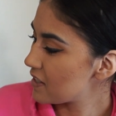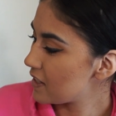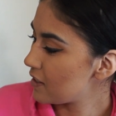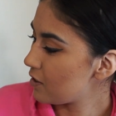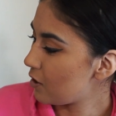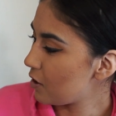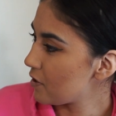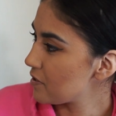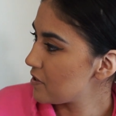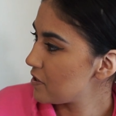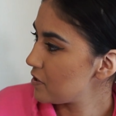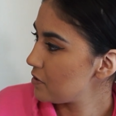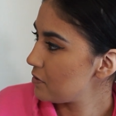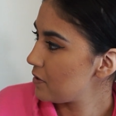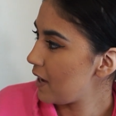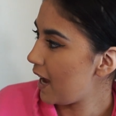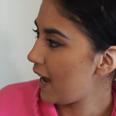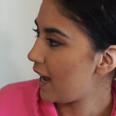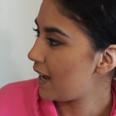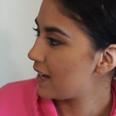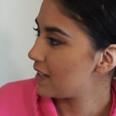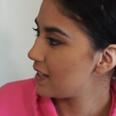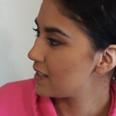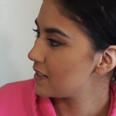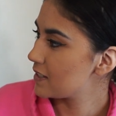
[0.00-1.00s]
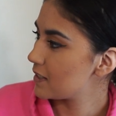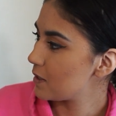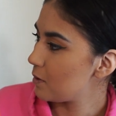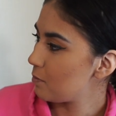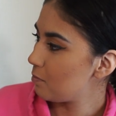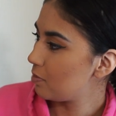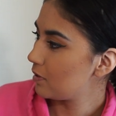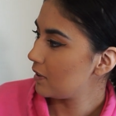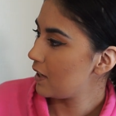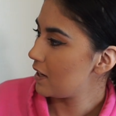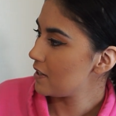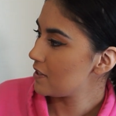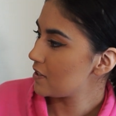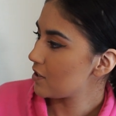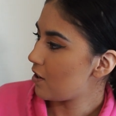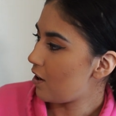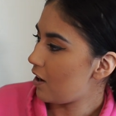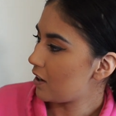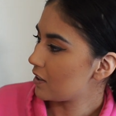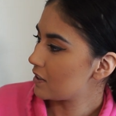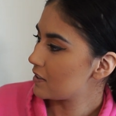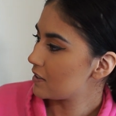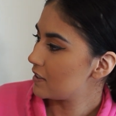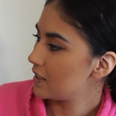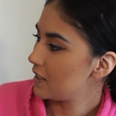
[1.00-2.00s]
it also has plus
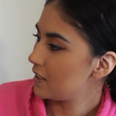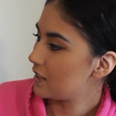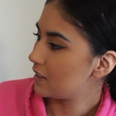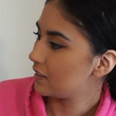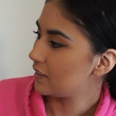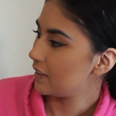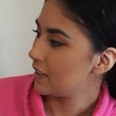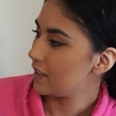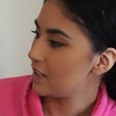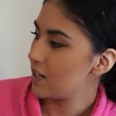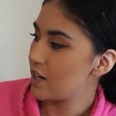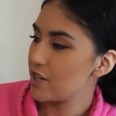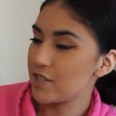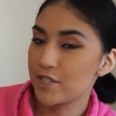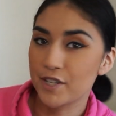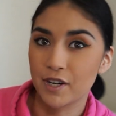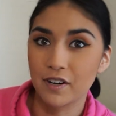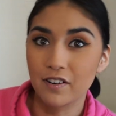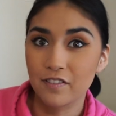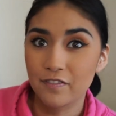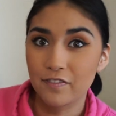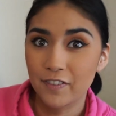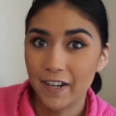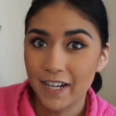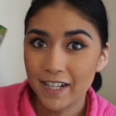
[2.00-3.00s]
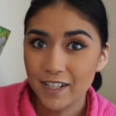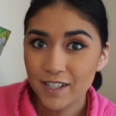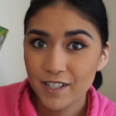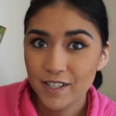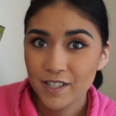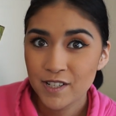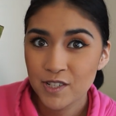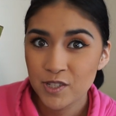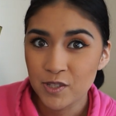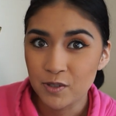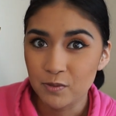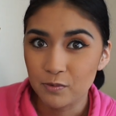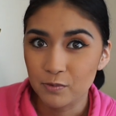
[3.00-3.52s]
OxiClean dirt fighters,